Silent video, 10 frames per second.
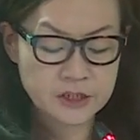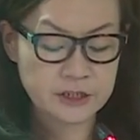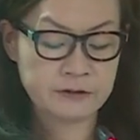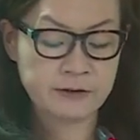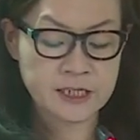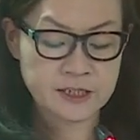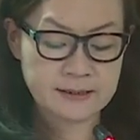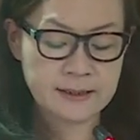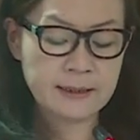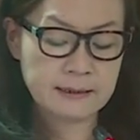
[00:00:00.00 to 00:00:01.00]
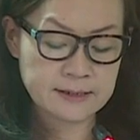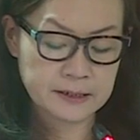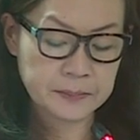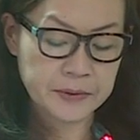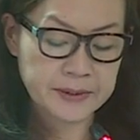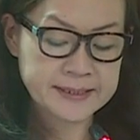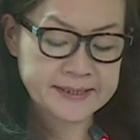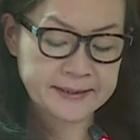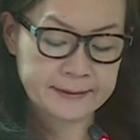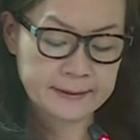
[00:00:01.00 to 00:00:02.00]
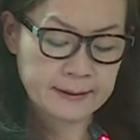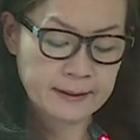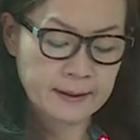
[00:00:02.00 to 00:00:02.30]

generation, our Singaporeans here.